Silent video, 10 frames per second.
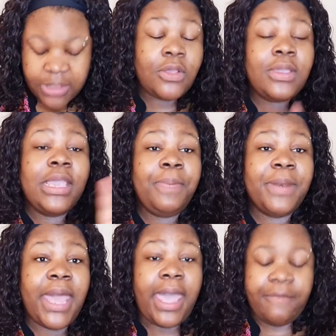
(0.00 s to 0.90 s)
So
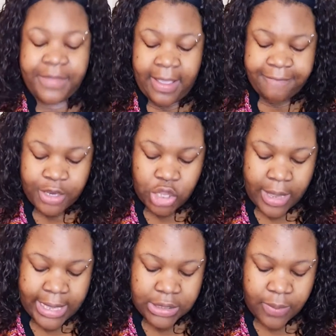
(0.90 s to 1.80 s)
keep an eye out for that
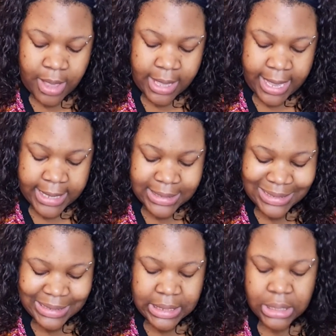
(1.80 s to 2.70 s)
video as well, guys.
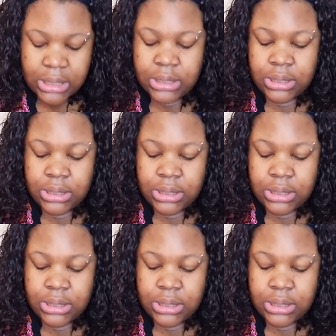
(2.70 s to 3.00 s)
Ugh.